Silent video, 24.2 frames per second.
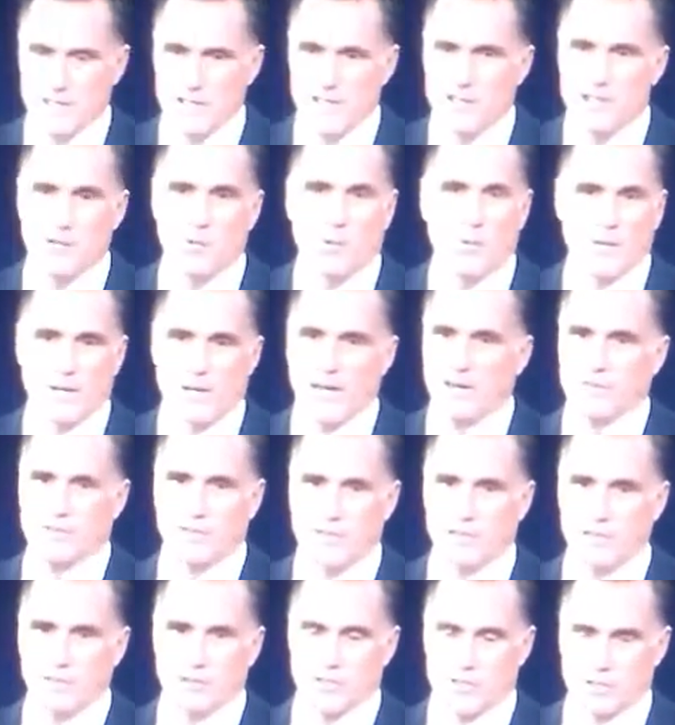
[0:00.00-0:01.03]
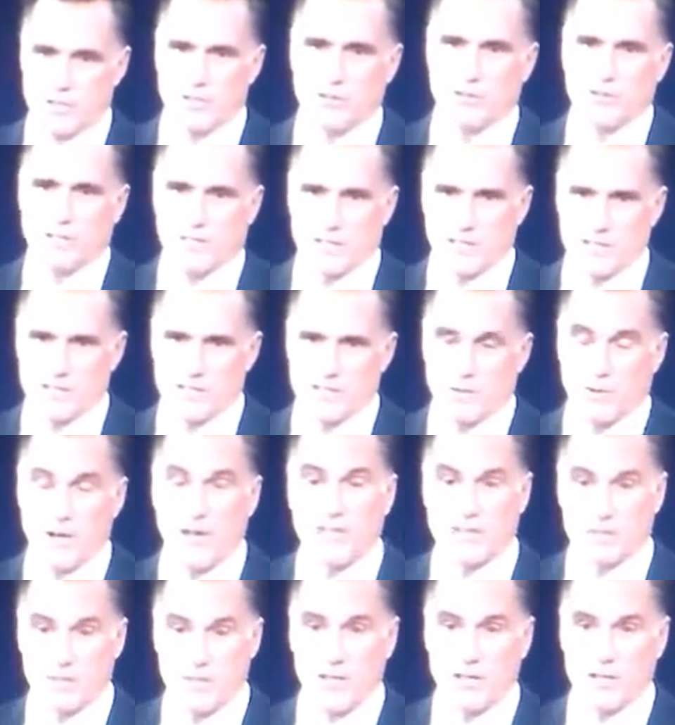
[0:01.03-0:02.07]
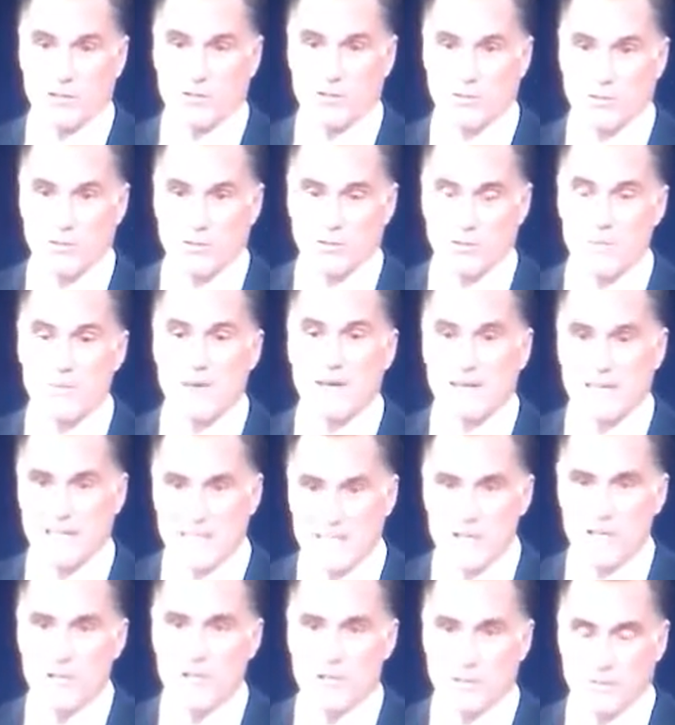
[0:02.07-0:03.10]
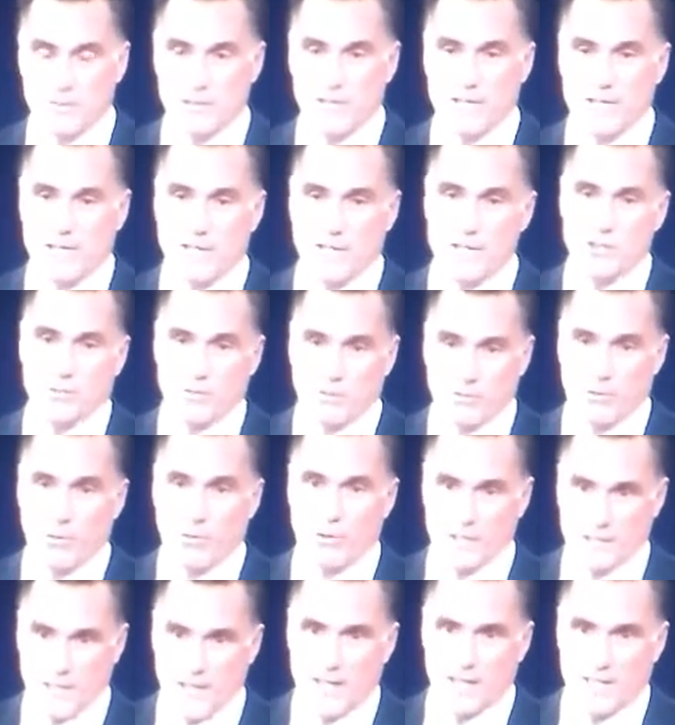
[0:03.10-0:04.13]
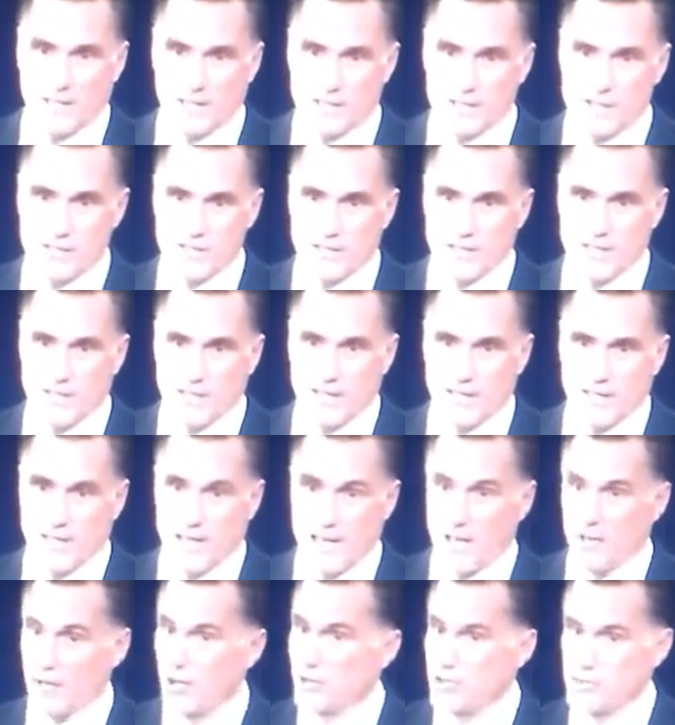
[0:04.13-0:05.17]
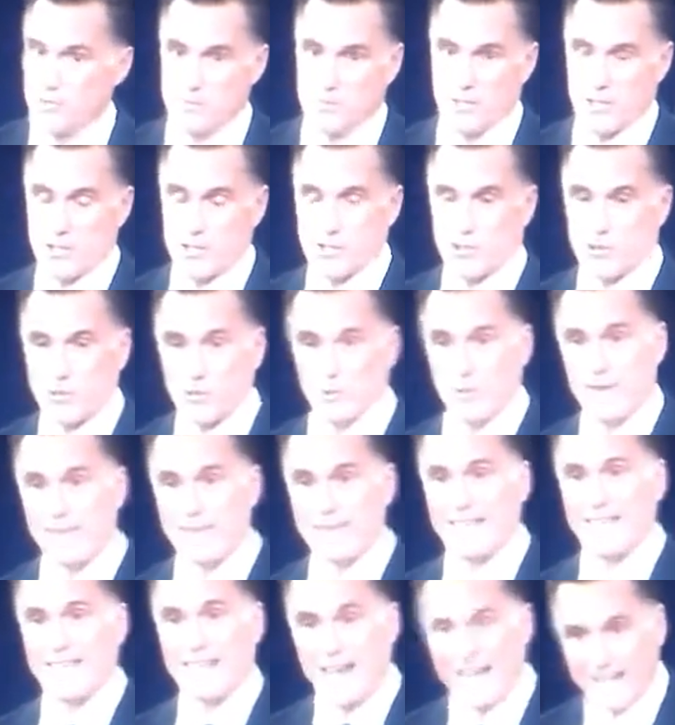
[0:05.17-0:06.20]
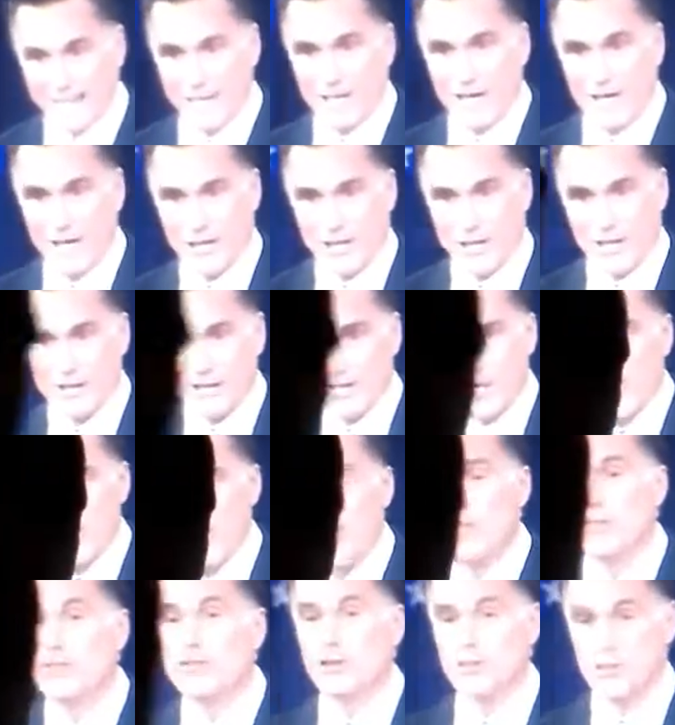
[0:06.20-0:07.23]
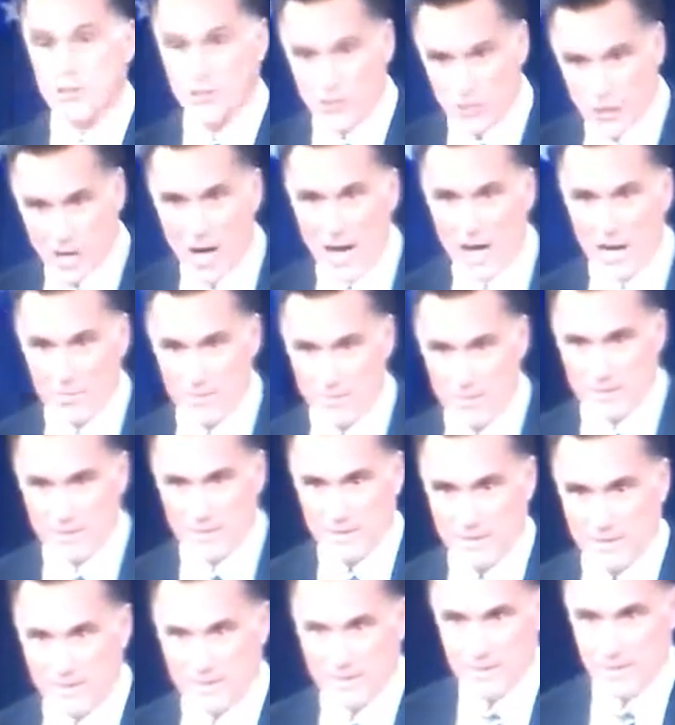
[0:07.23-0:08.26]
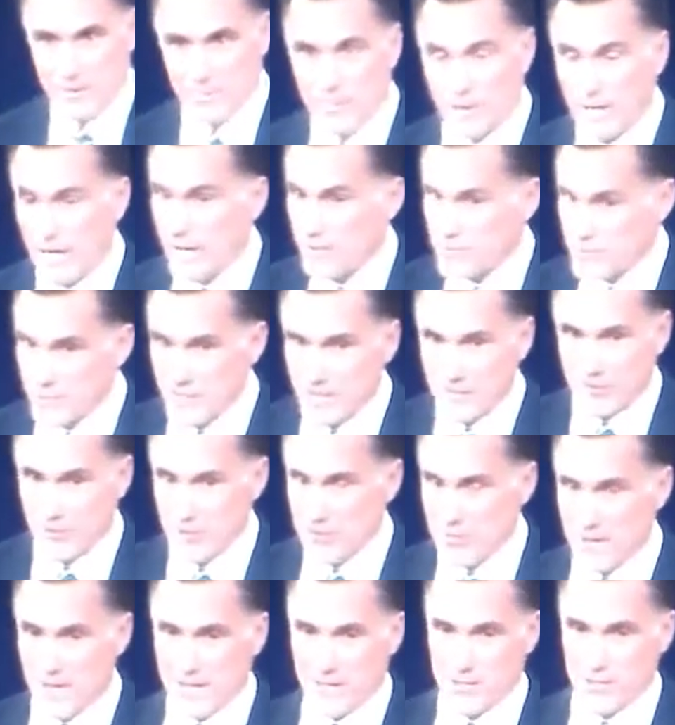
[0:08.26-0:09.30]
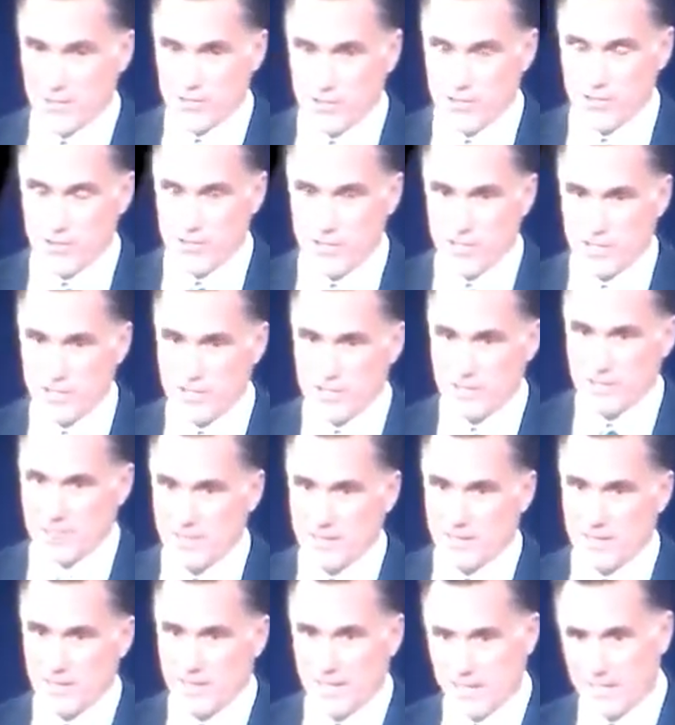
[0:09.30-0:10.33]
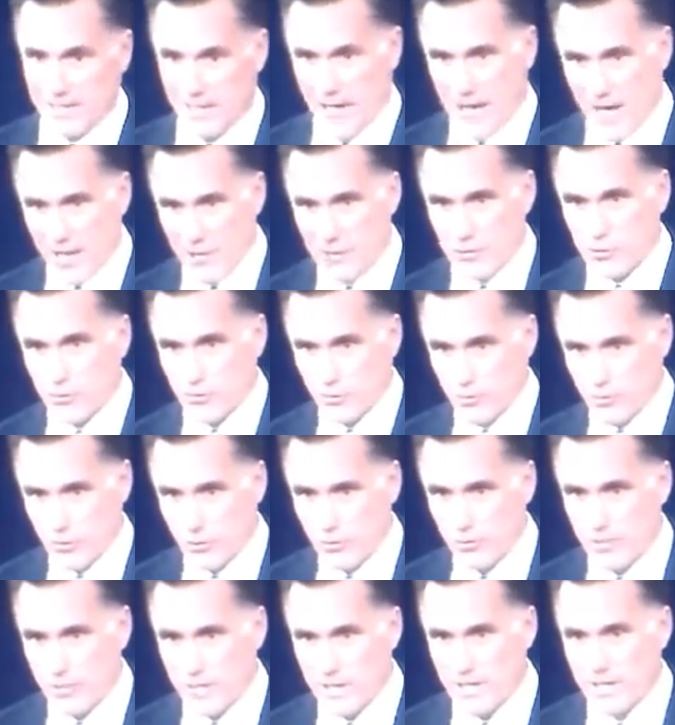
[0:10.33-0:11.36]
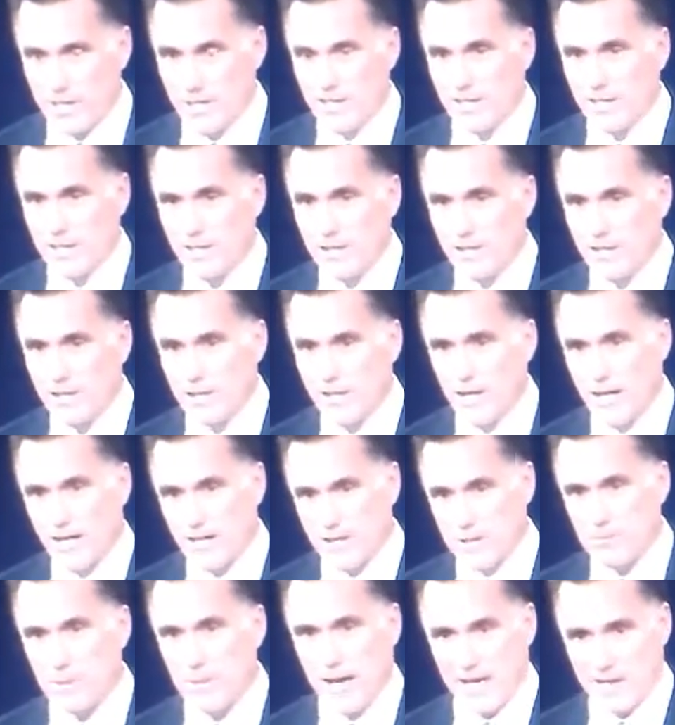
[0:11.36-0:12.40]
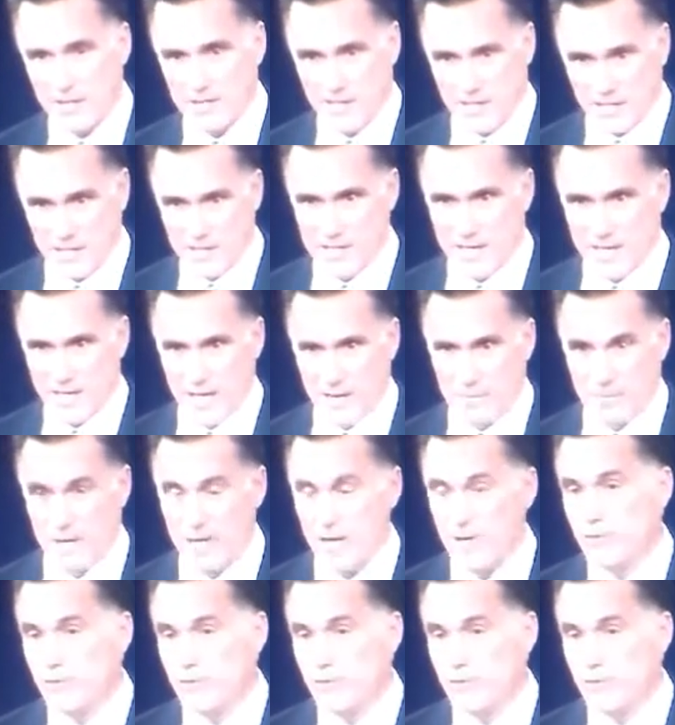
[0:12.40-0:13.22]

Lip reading: So what we have to do is 2 things. We have to make sure that we make it easier for kids to afford college, and also make sure that when they get out of college, there's a job. When I was governor of Massachusetts, to get a high school degree, you had to pass an exam.